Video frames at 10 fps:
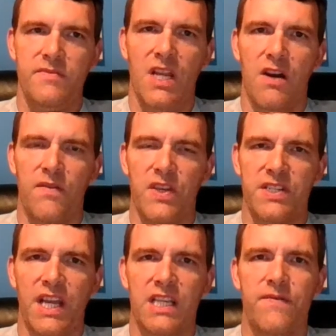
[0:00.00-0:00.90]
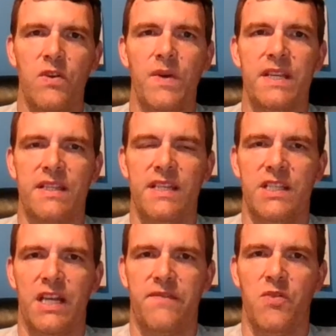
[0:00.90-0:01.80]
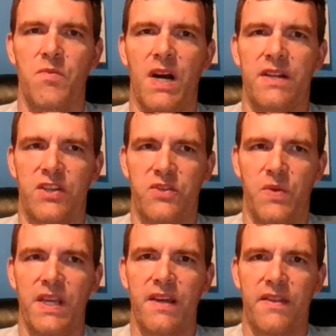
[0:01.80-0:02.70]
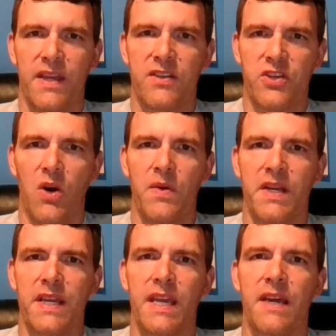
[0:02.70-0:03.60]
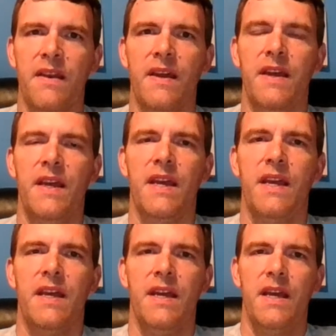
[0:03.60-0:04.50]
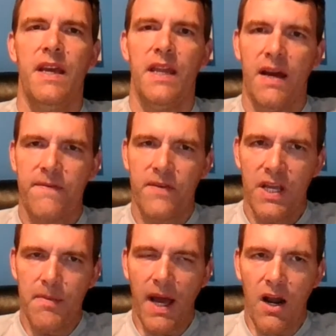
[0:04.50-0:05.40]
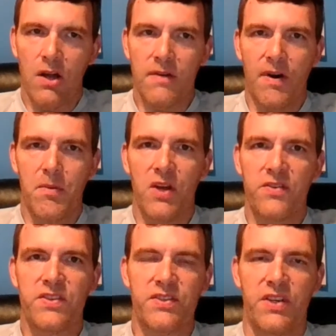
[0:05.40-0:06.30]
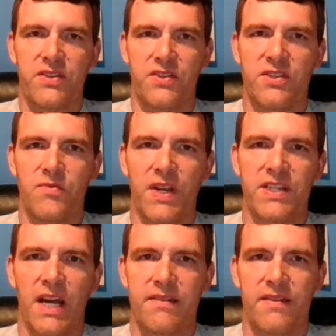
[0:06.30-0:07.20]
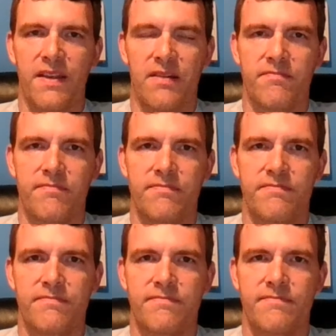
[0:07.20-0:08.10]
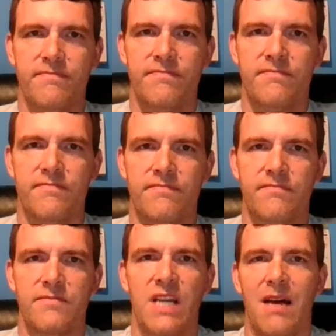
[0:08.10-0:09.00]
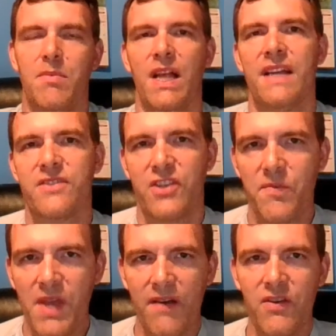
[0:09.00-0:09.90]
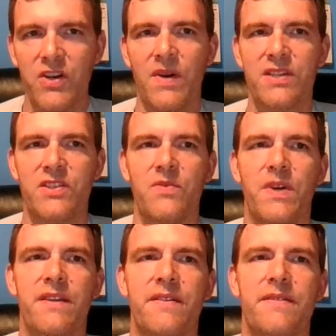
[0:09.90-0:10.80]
over these next few weeks and these next few months as we get things going again. And not forget about all of our brothers and sisters and reach out to them. God bless, and hope you have a good rest of the week.